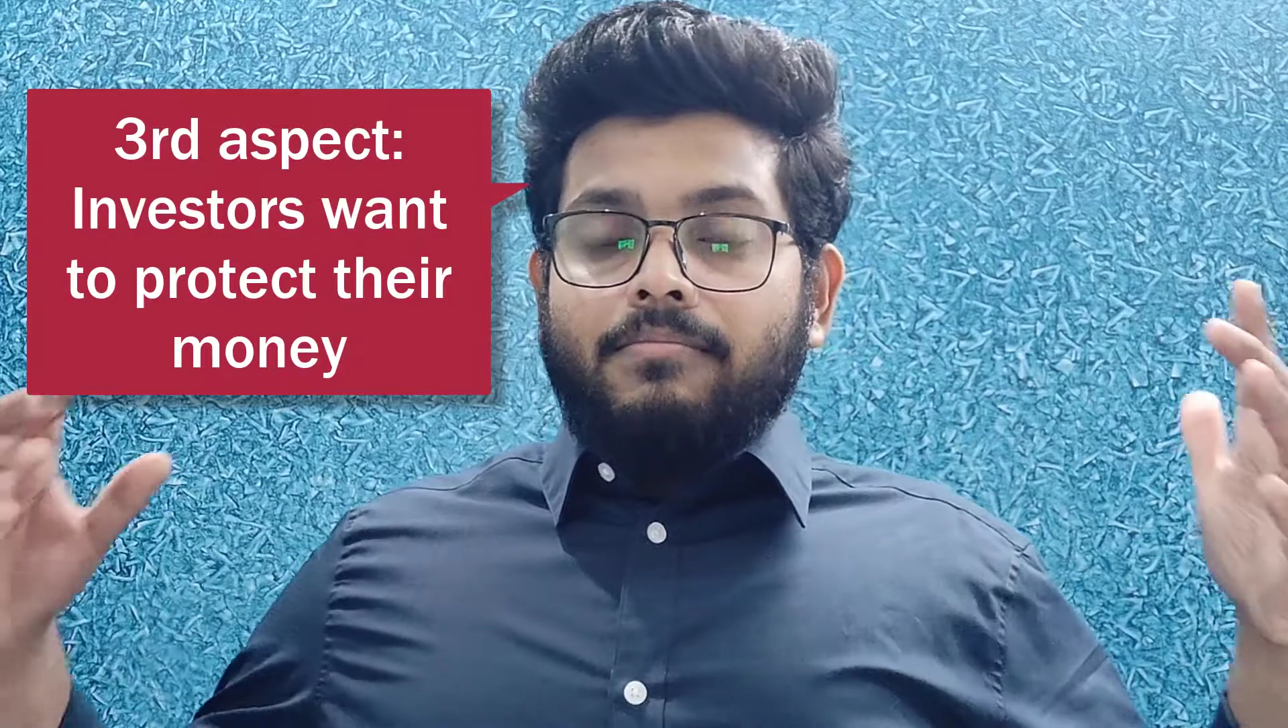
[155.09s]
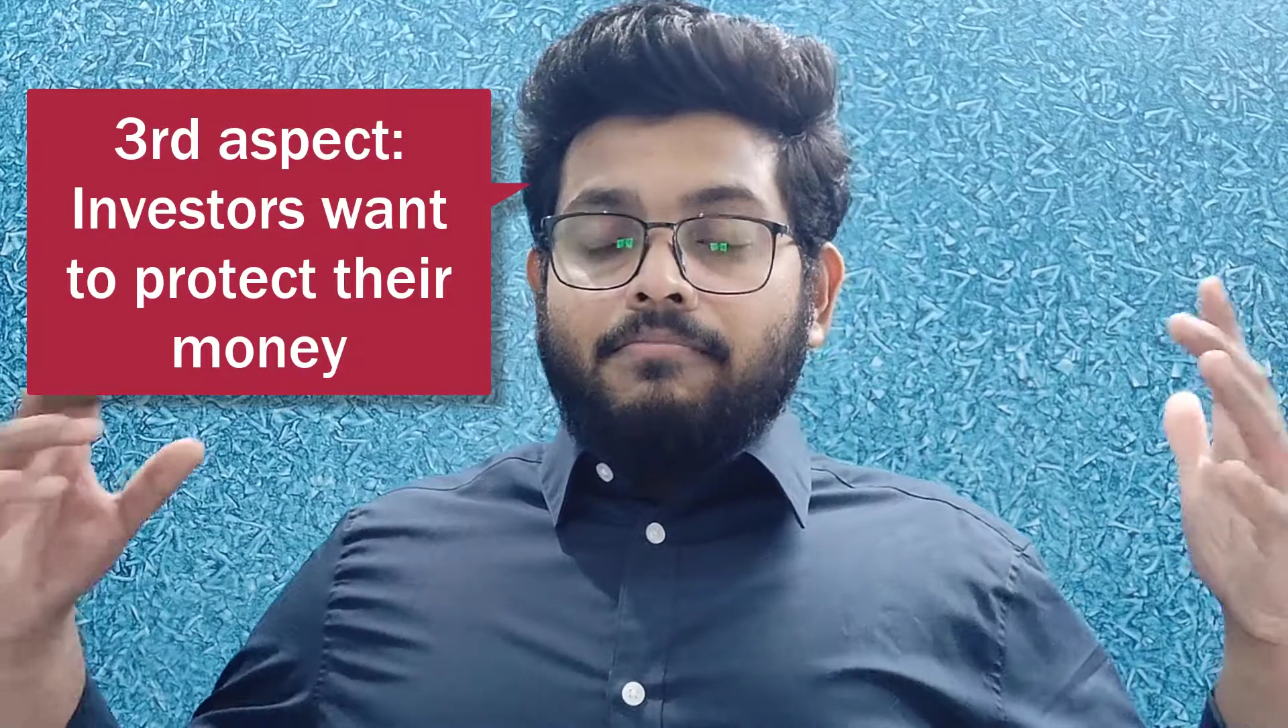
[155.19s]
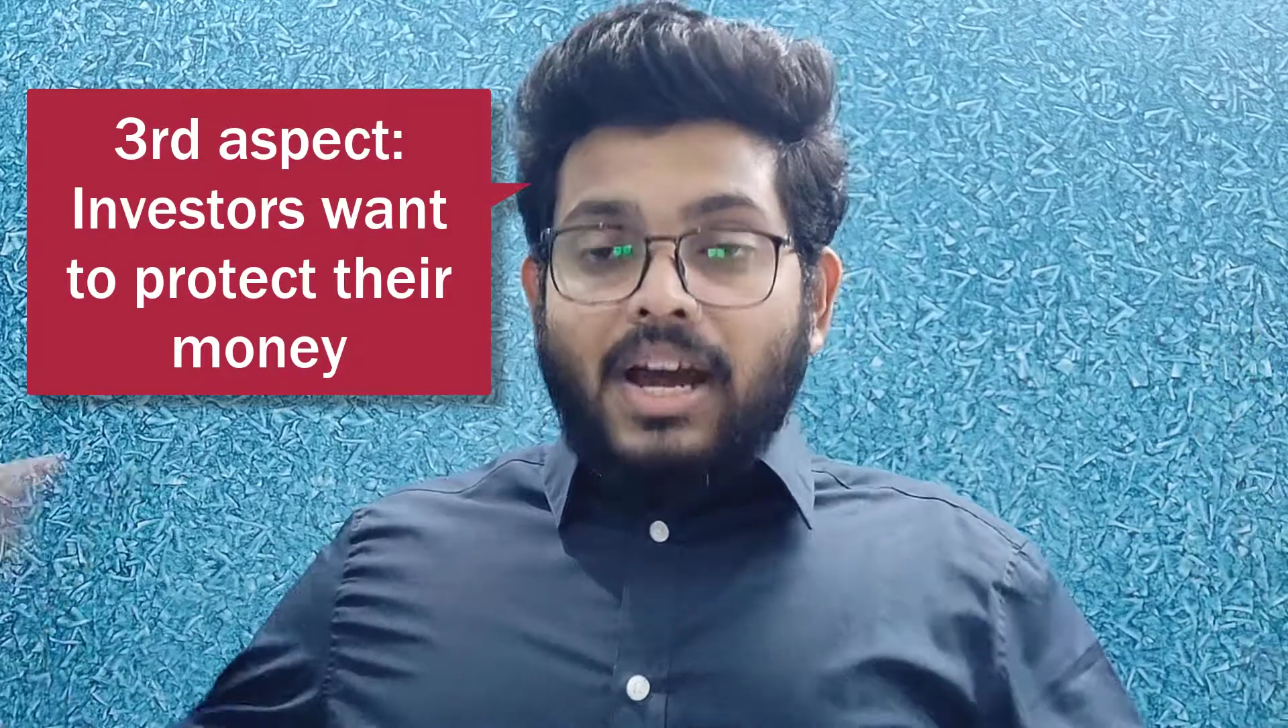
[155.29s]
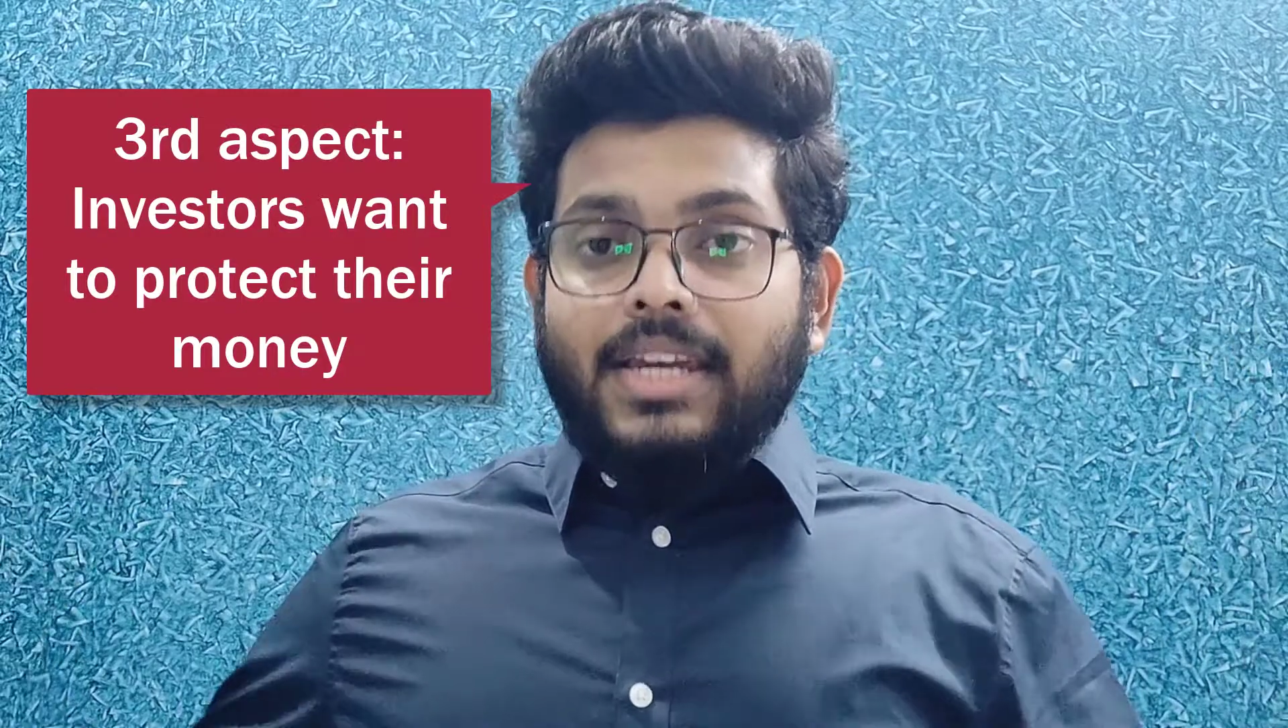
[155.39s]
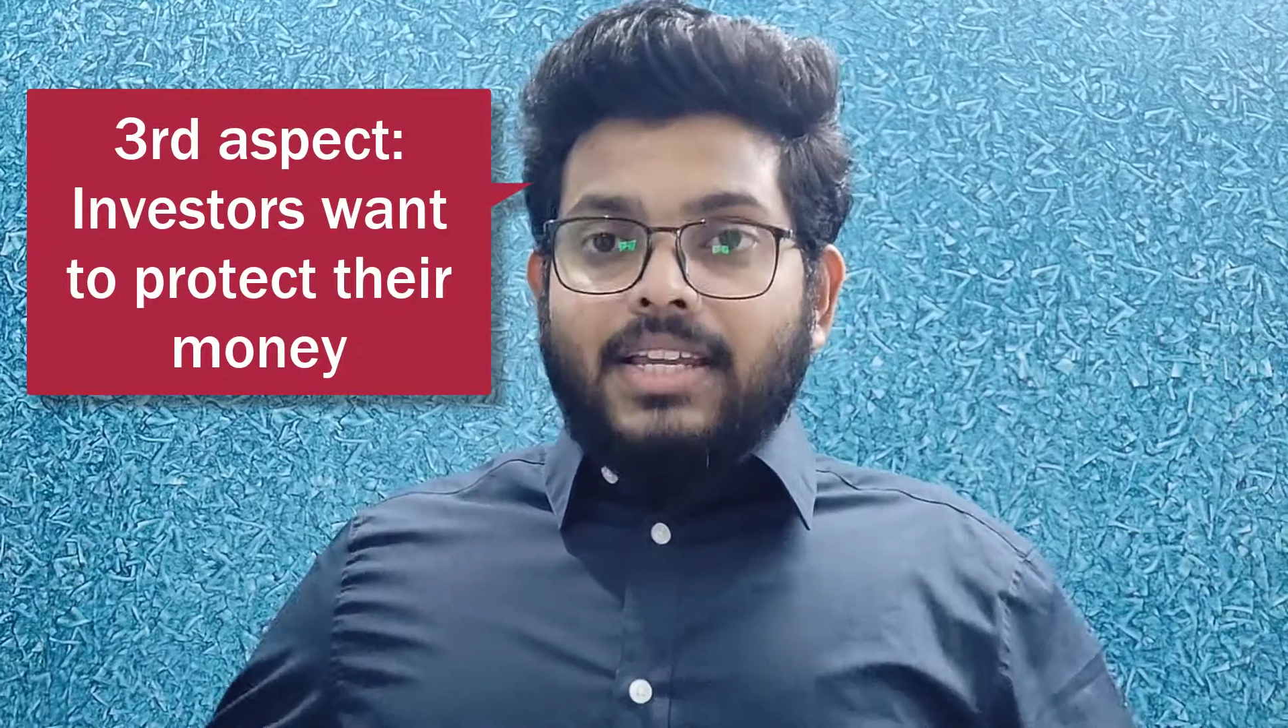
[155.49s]

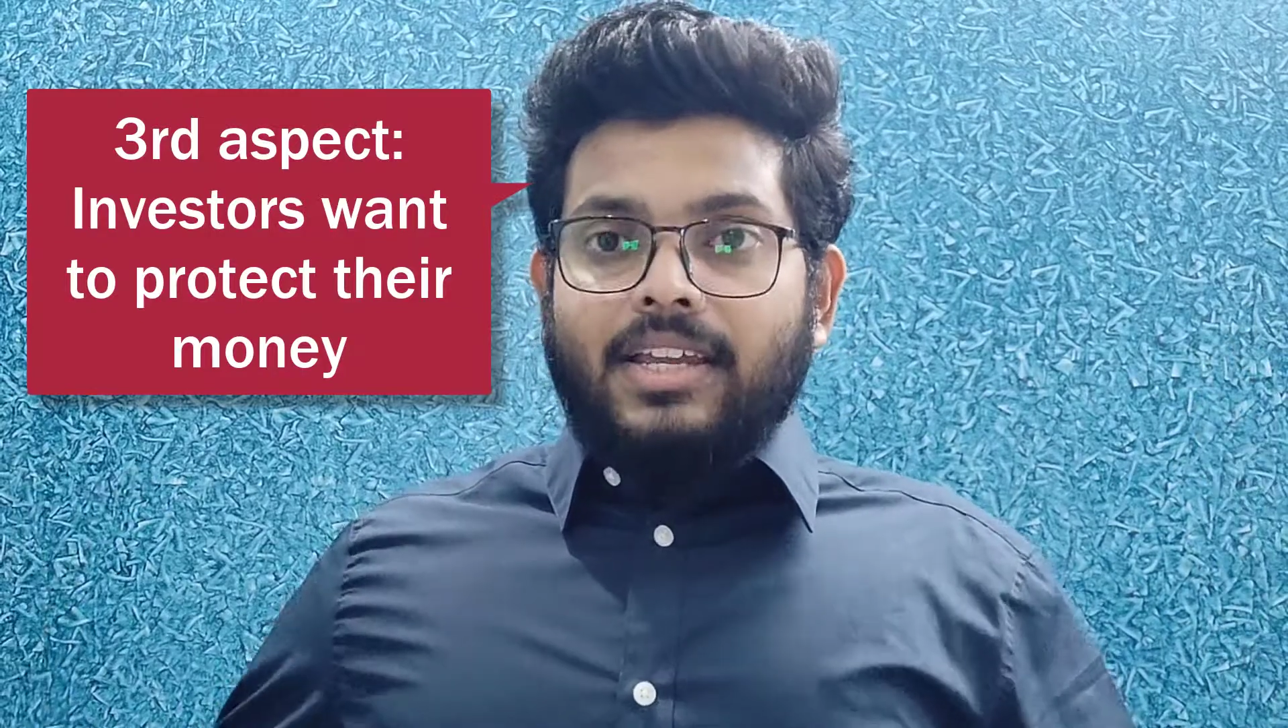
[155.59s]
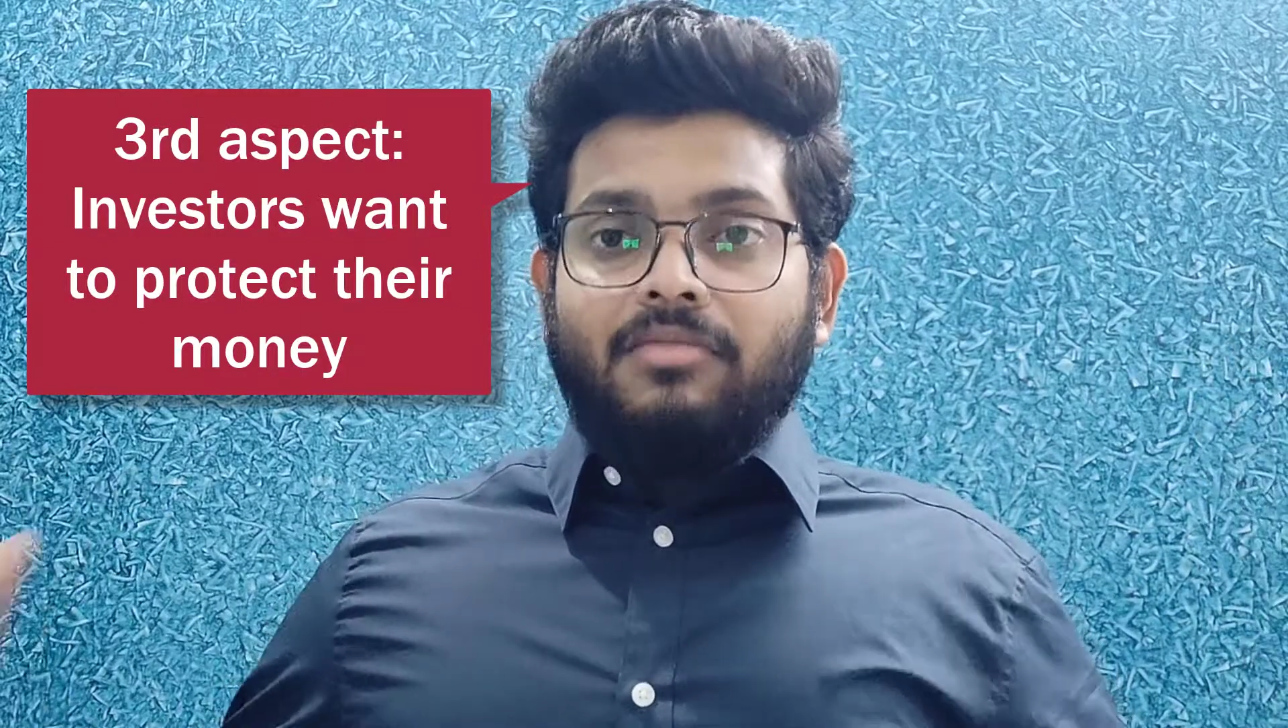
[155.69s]
money,